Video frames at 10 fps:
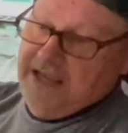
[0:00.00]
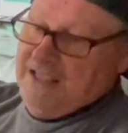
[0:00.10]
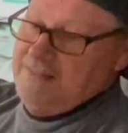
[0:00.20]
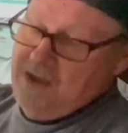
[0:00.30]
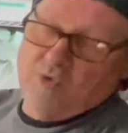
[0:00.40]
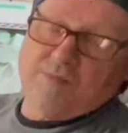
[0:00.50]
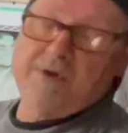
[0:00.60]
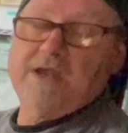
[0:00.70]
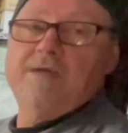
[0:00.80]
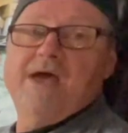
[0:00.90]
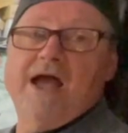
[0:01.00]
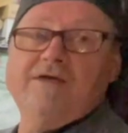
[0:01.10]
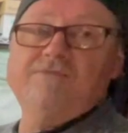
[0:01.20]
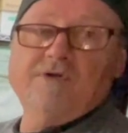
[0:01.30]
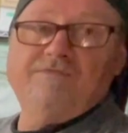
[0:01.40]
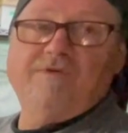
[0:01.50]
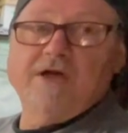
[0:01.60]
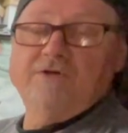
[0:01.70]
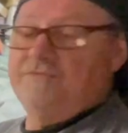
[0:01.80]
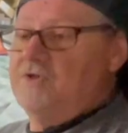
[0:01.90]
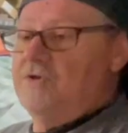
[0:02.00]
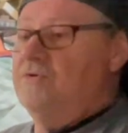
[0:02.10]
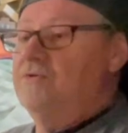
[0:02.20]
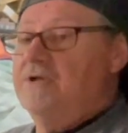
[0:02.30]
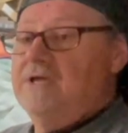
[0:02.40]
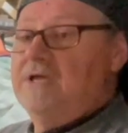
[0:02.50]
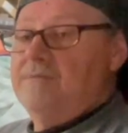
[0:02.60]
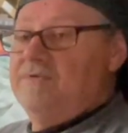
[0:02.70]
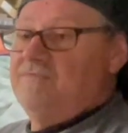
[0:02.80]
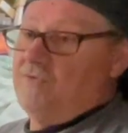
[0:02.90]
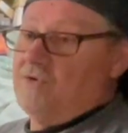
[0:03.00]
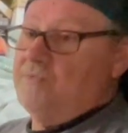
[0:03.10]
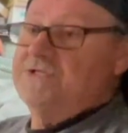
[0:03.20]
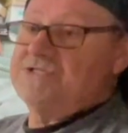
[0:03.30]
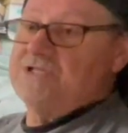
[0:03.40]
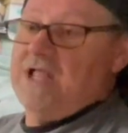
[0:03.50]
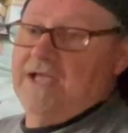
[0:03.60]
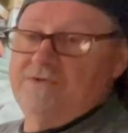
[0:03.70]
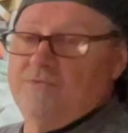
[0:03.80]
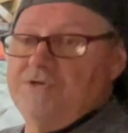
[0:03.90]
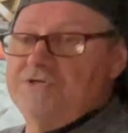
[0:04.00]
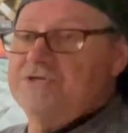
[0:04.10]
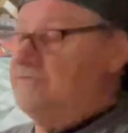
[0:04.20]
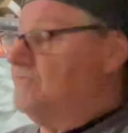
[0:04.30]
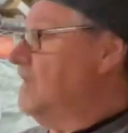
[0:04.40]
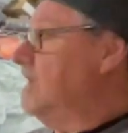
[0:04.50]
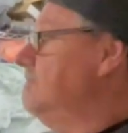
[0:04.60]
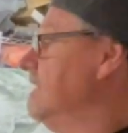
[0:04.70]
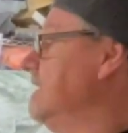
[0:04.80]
and then we'll bring you back for a final view before we slide the windshield frame